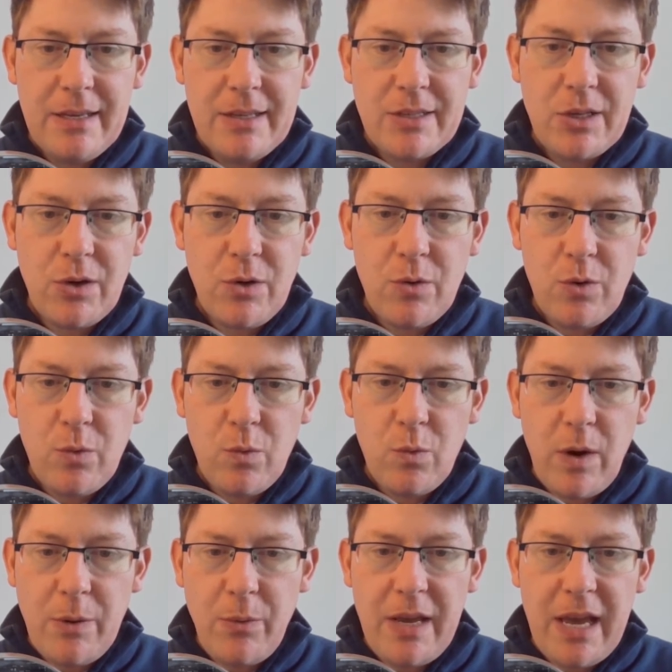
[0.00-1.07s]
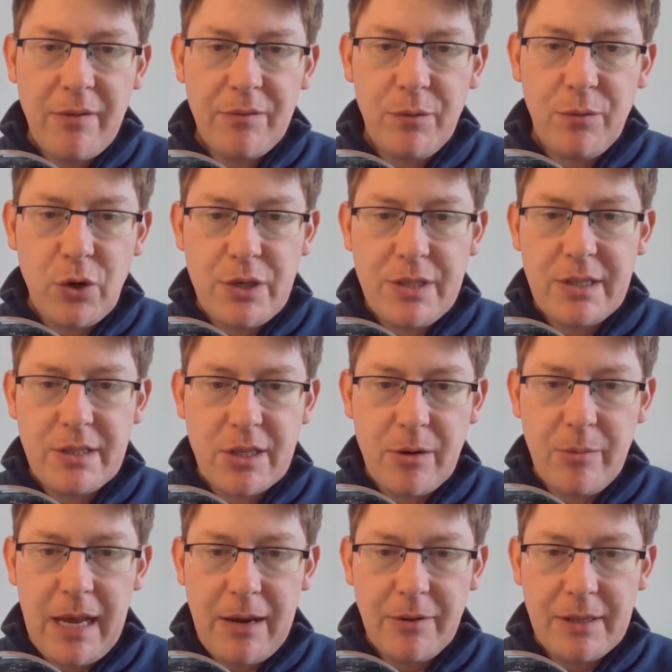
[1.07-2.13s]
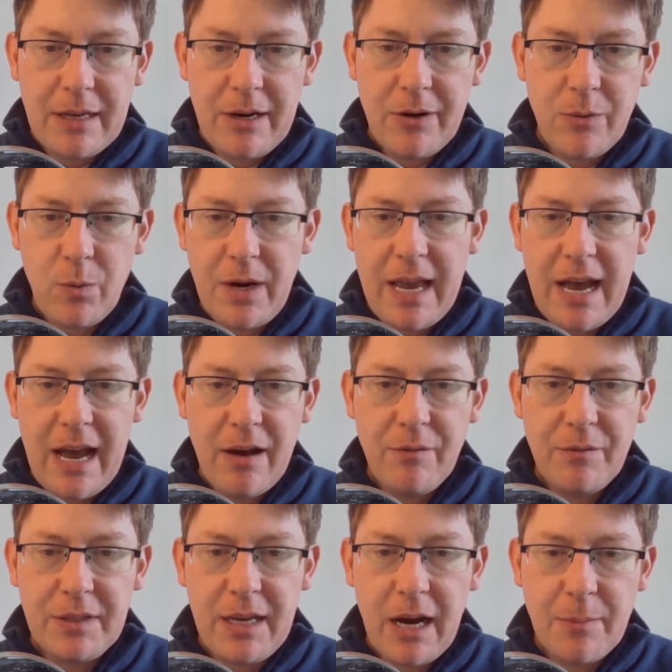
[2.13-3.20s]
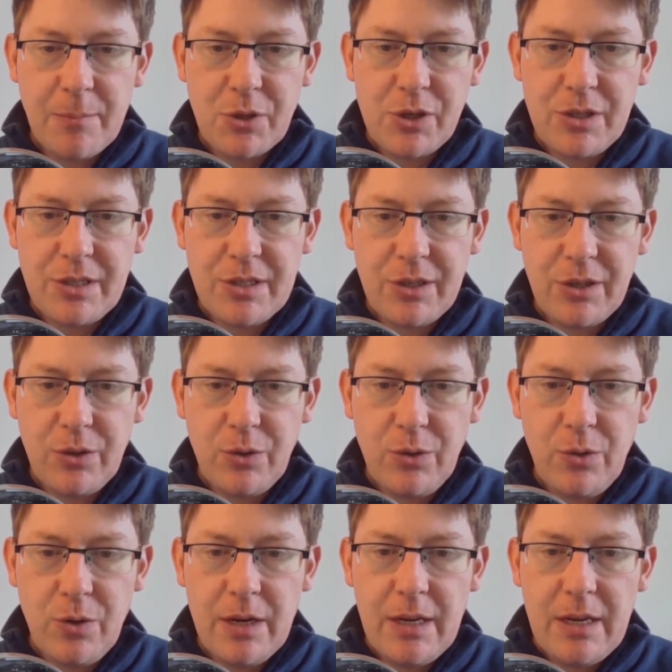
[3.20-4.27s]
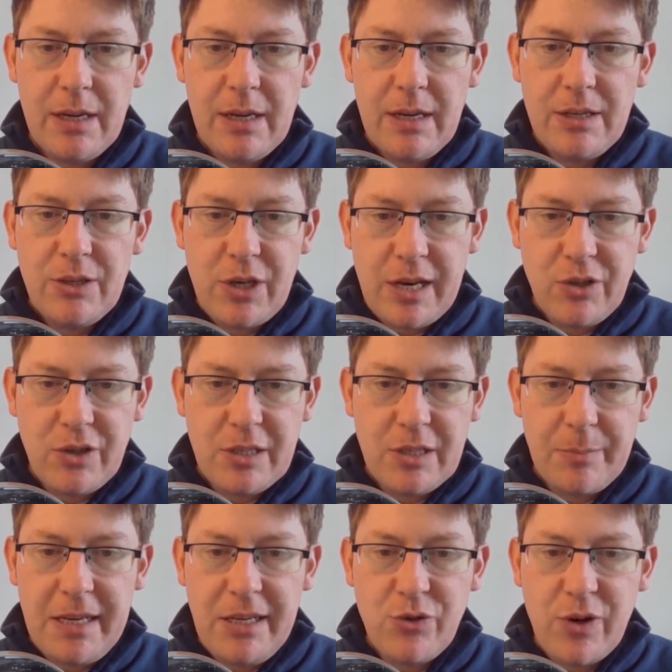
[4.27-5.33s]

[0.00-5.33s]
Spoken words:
So when we have the voice that's coming out there, we have the option to change the speech